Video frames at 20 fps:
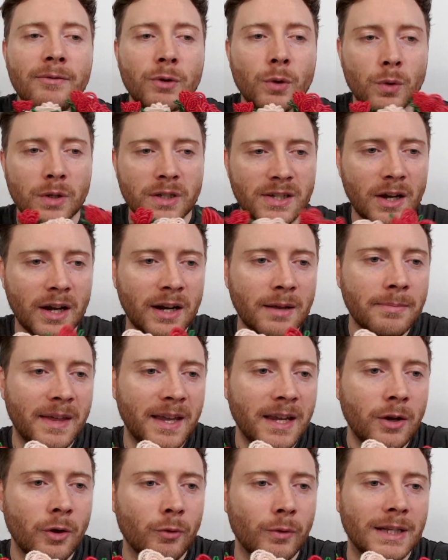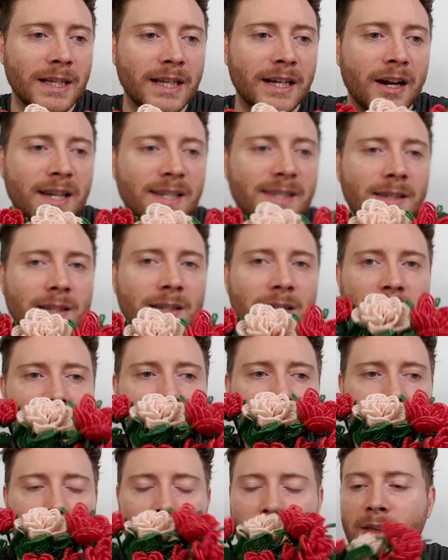If you want to sign up, they go really nicely
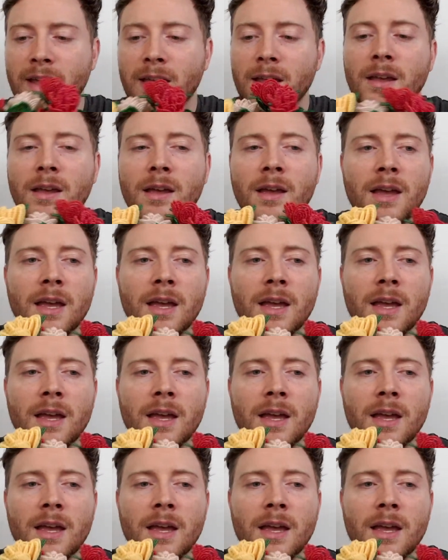together, don't they?